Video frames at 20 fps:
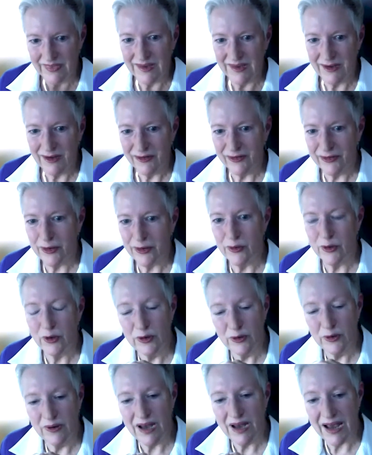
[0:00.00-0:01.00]
So
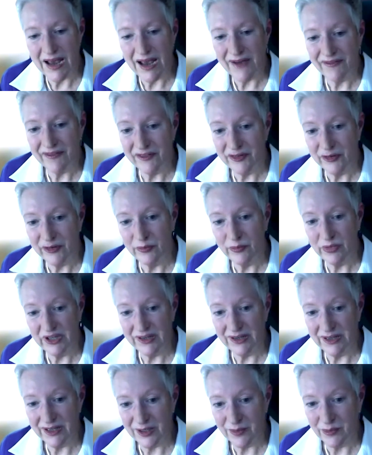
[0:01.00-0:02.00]
you have to
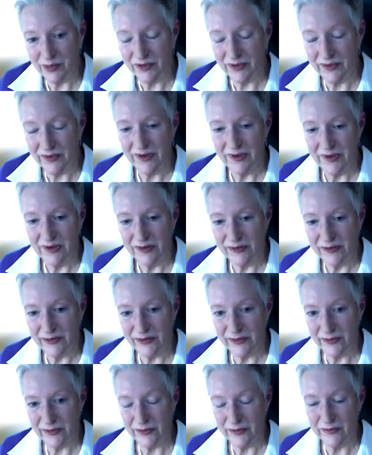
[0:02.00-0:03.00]
be able
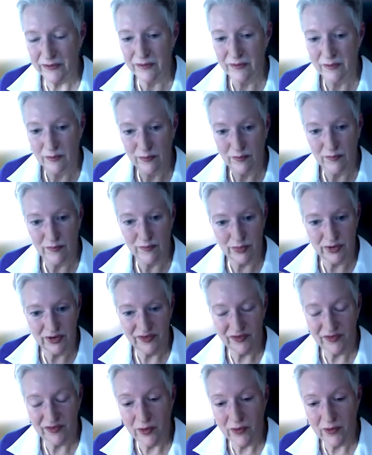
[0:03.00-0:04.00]
to
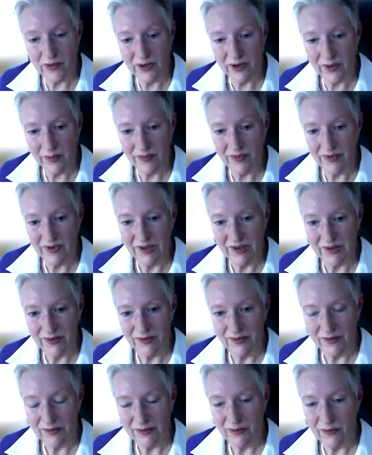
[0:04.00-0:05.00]
perform,
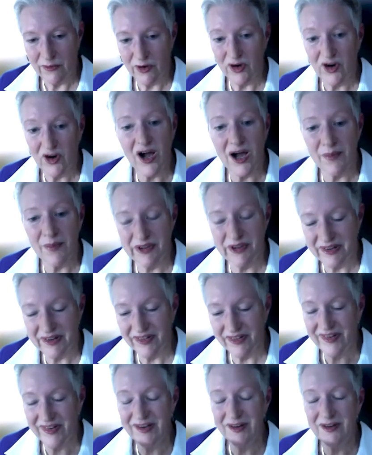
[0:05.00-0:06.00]
or
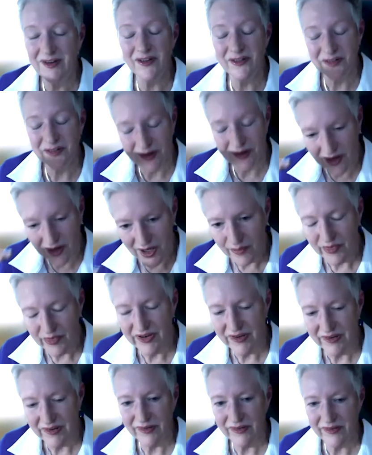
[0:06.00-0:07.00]
competence, he calls it
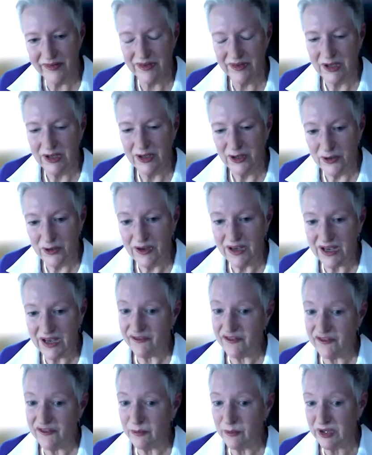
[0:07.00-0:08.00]
competence. You
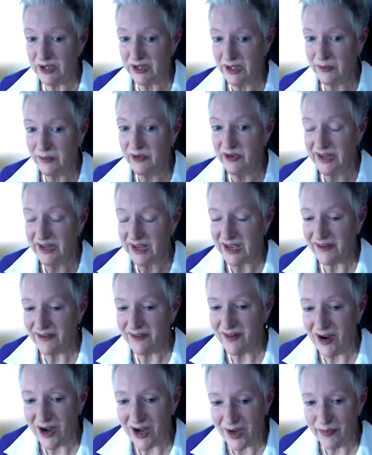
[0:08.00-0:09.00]
have to be able to have
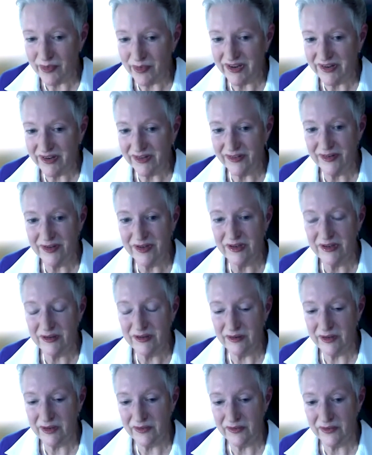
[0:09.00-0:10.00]
competence and
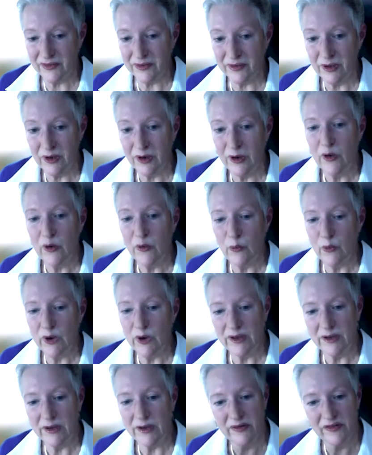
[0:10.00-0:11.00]
deliver
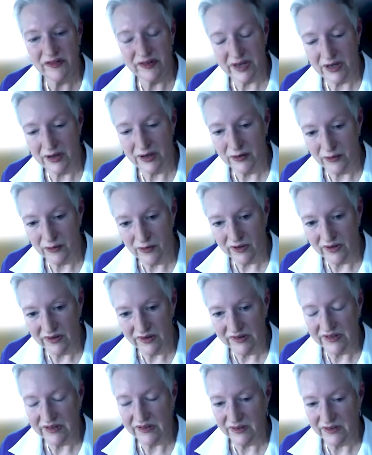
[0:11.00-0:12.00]
what you say you're going to
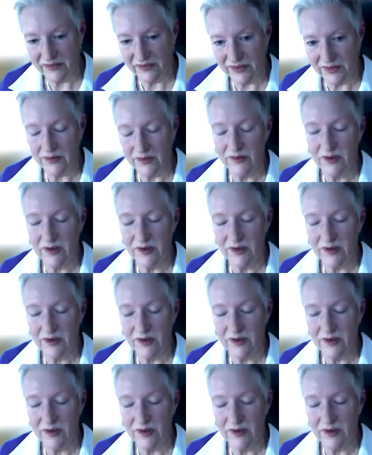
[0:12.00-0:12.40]
deliver.